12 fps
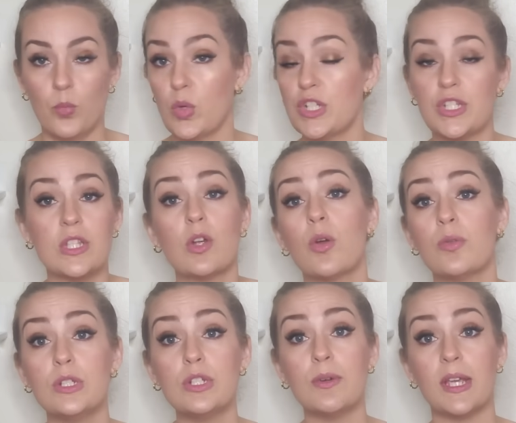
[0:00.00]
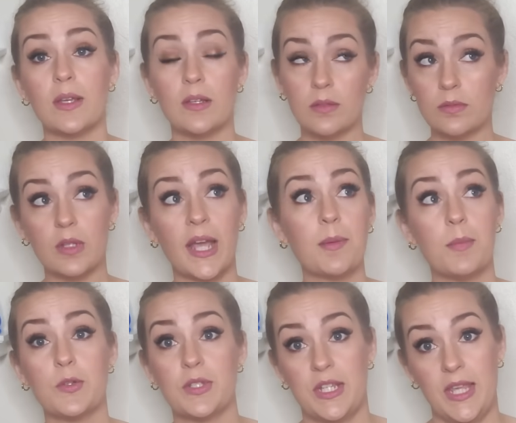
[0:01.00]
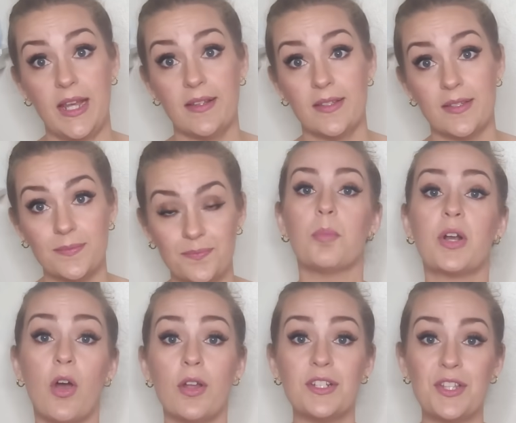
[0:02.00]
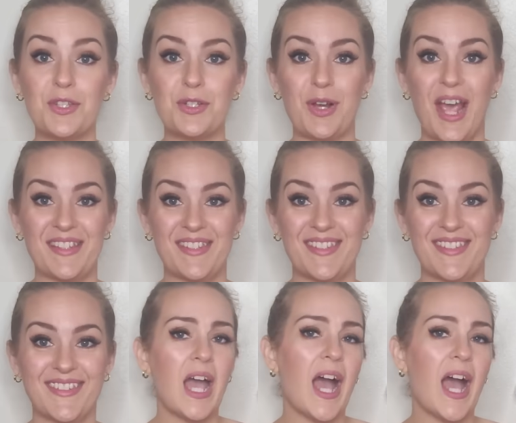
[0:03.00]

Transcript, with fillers: which is their own doing, like most things. But on to the dress.